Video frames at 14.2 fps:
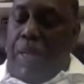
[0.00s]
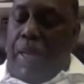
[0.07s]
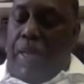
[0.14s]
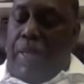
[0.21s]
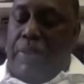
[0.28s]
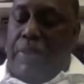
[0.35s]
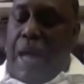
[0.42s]

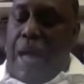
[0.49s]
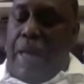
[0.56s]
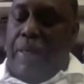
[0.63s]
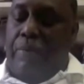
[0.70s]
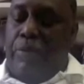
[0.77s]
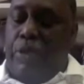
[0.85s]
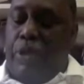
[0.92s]
it is
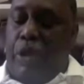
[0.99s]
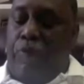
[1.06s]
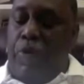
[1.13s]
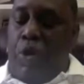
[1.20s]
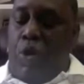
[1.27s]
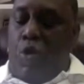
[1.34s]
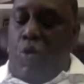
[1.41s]
God himself
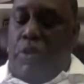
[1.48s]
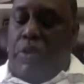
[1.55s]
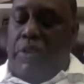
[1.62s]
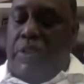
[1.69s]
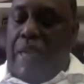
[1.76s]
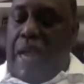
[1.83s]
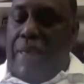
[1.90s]
who has
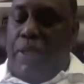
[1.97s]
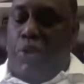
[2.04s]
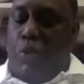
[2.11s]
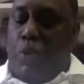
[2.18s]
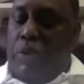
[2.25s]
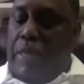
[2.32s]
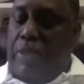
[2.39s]
decided
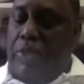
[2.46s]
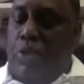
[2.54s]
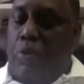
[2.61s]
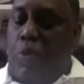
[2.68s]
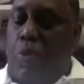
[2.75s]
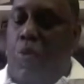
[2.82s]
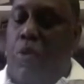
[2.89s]
to attach the
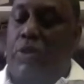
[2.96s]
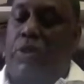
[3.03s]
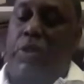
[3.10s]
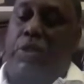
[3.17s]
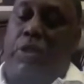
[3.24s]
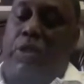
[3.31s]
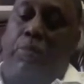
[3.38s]
reward
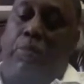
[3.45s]
system